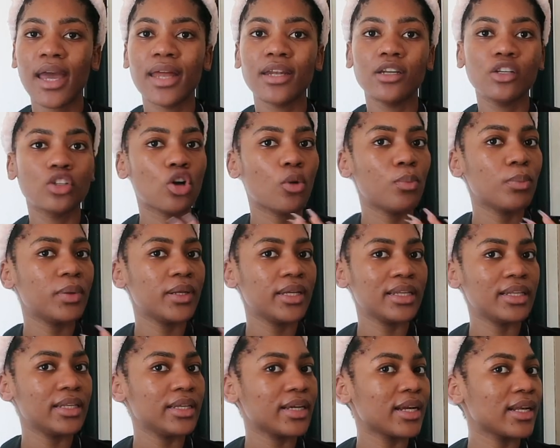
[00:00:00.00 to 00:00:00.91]
and it
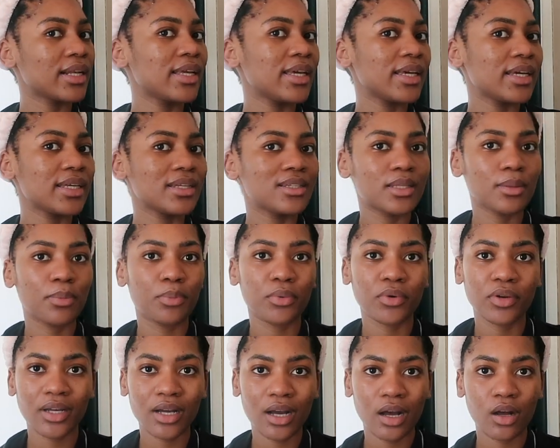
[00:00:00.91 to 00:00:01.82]
completely cleared the
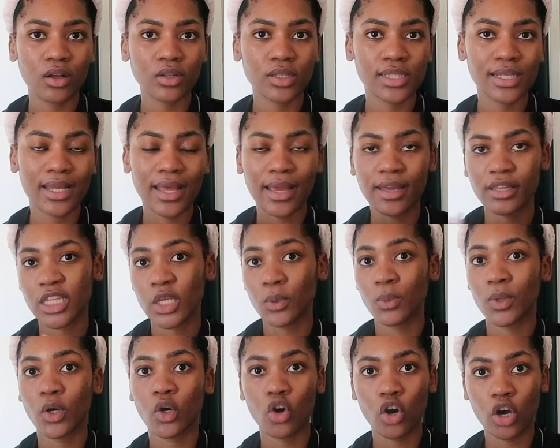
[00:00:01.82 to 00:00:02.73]
breakouts, like they
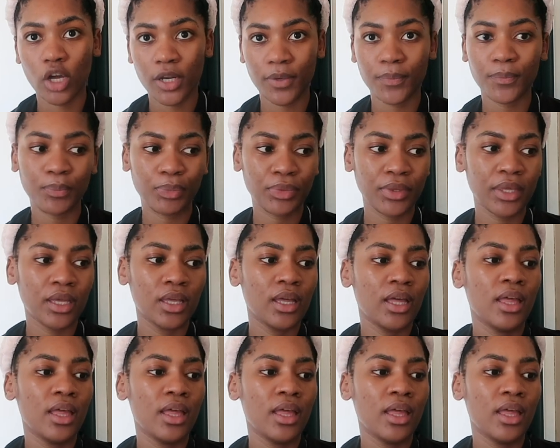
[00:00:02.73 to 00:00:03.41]
were gone.